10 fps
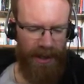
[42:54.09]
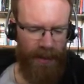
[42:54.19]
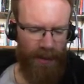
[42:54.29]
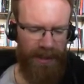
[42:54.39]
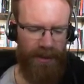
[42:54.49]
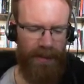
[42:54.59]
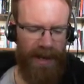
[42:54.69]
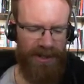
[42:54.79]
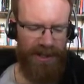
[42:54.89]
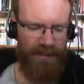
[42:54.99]
where
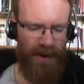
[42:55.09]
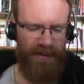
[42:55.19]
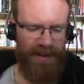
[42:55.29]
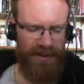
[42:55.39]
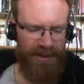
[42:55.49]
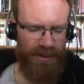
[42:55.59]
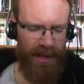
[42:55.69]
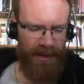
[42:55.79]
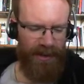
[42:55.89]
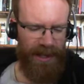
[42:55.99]
Gilgamesh is perfect in
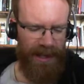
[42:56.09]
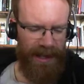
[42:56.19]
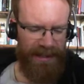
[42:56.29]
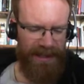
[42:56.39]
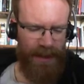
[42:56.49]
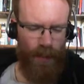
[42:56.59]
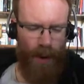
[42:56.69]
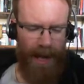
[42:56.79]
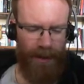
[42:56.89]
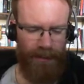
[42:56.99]
strength and is like a
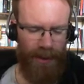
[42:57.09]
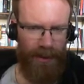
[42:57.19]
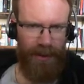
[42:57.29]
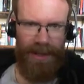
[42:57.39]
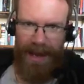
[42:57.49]
wild bull,